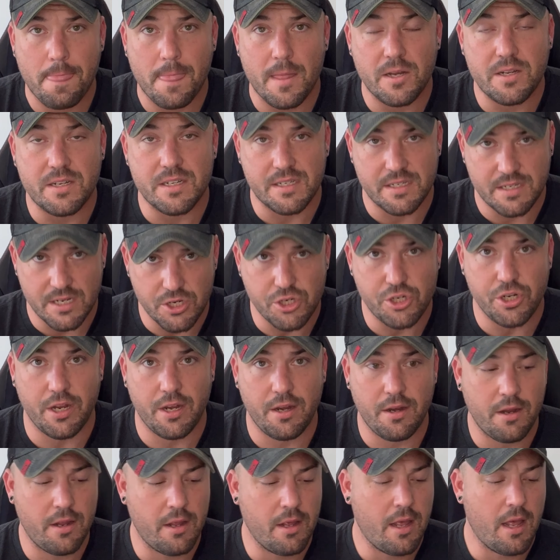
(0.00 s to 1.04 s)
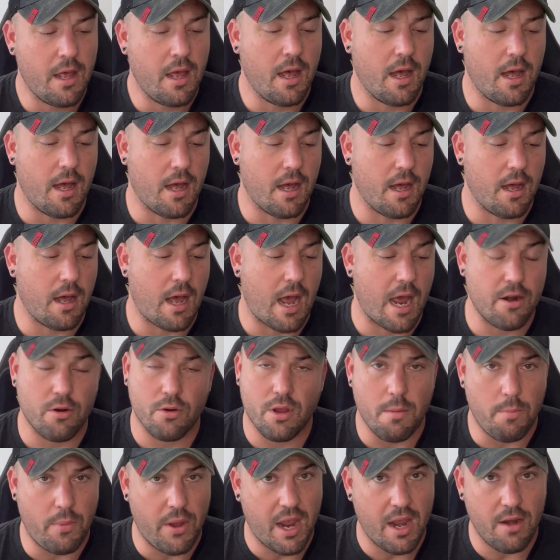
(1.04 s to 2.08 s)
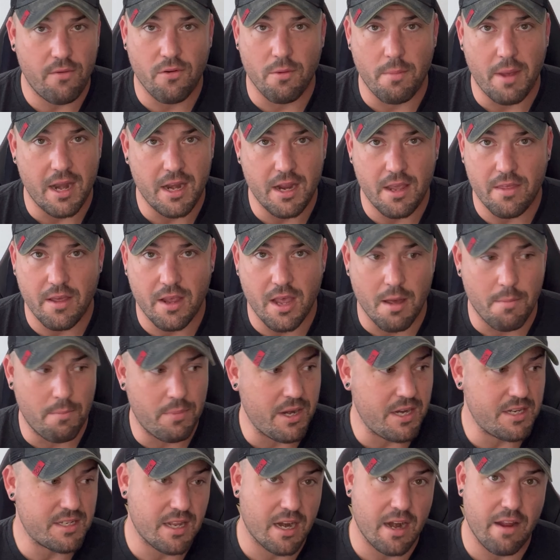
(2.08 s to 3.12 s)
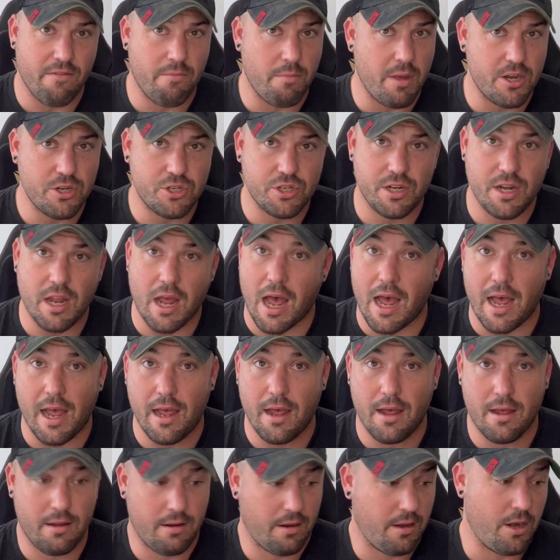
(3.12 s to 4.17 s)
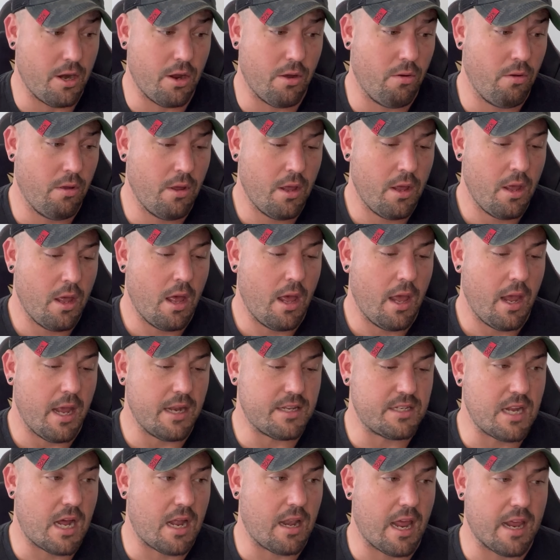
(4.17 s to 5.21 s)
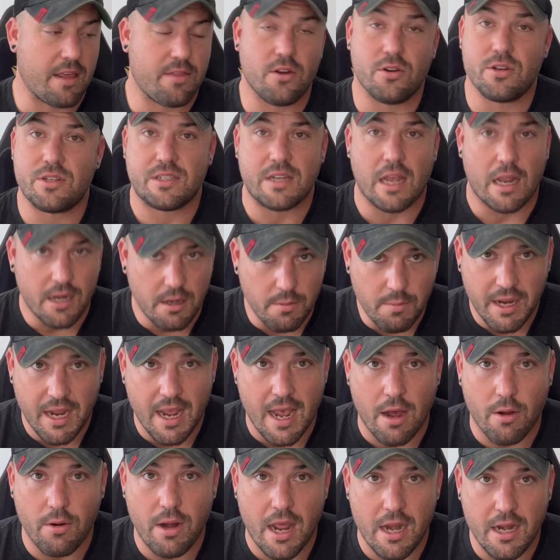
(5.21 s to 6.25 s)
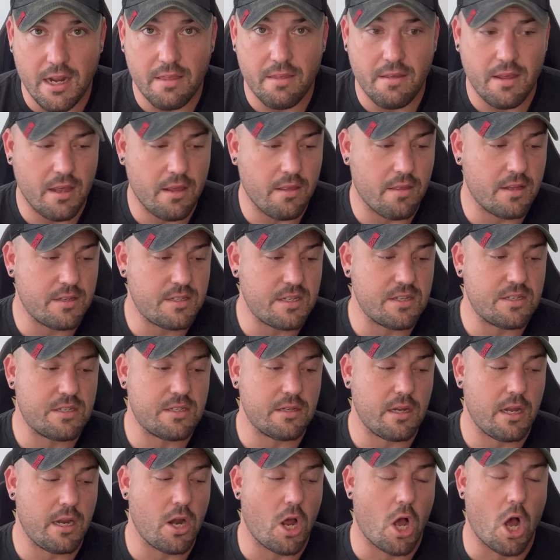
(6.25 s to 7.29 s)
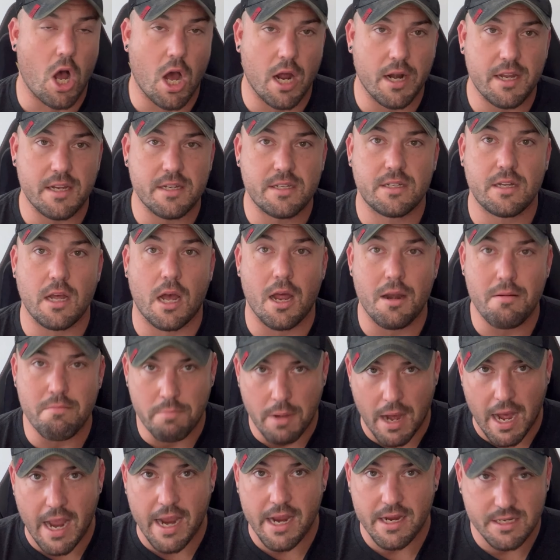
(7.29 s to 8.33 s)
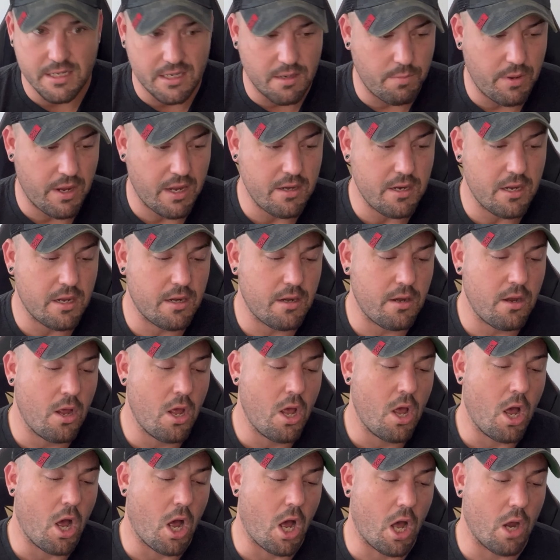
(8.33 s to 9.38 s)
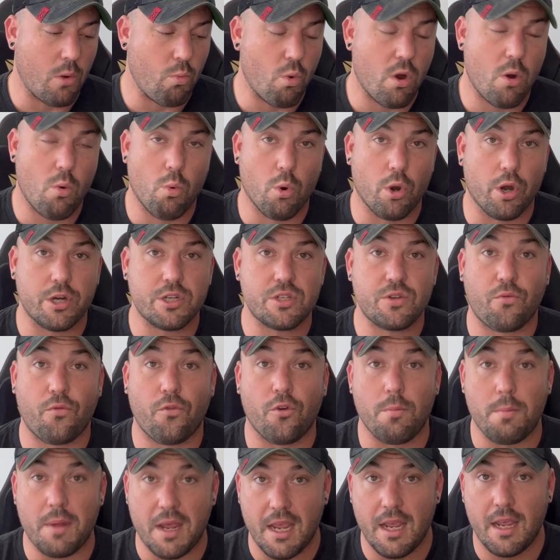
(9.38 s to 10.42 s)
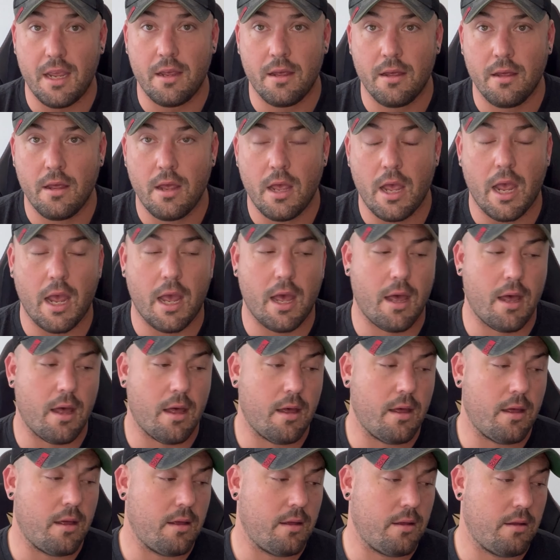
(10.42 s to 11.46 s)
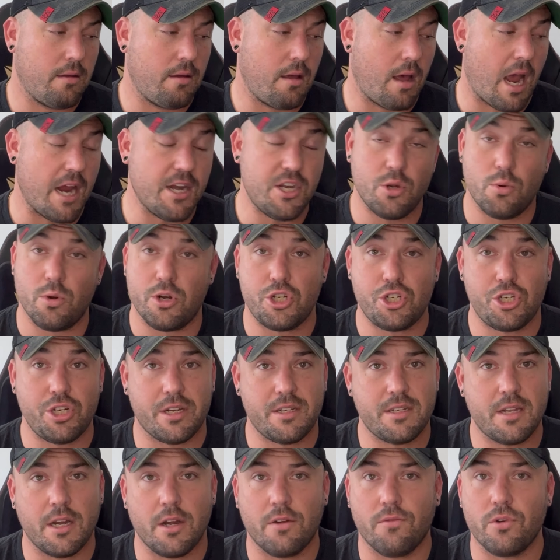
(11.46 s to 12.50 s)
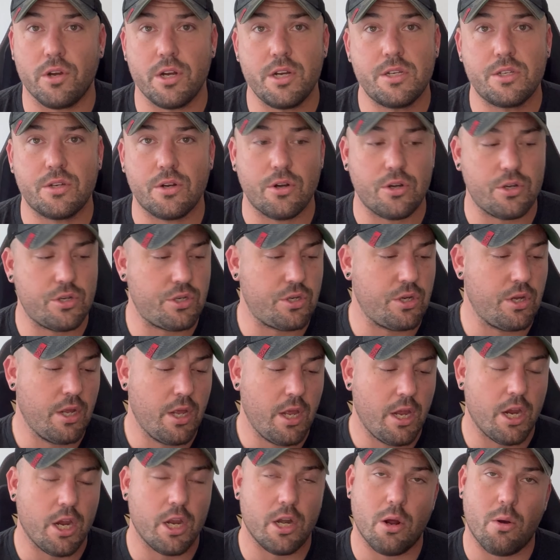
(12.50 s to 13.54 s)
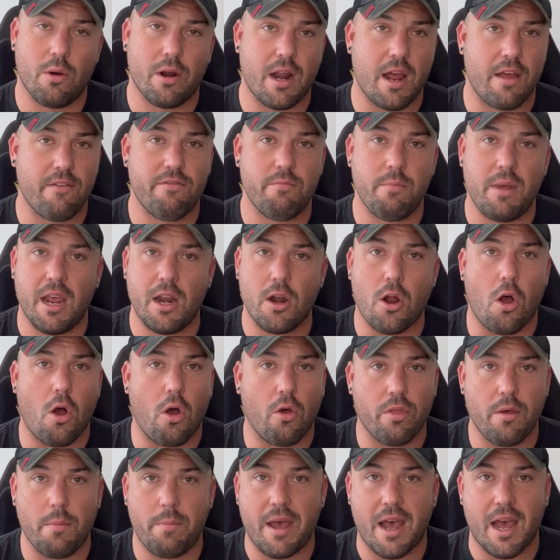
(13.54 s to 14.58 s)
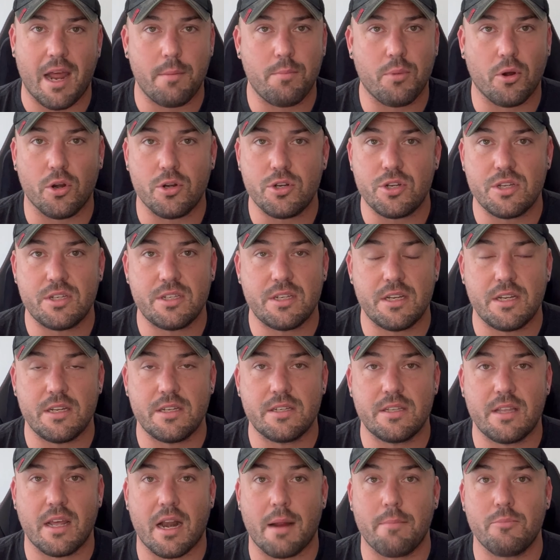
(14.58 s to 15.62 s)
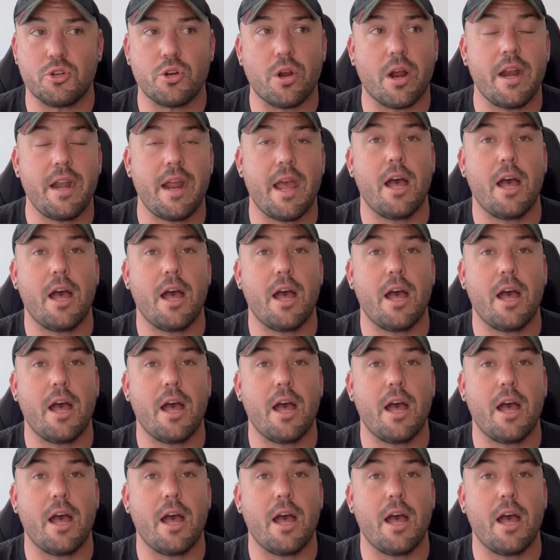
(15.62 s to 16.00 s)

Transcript: decision. Uh, I don't get paid from any of the companies that I've mentioned. I, you know, it's not like they're sending me out anything. This is an honest, unbiased opinion on what works for me. Uh, I do a shit ton of research, you know, and I've made all the bad purchases that I'm trying to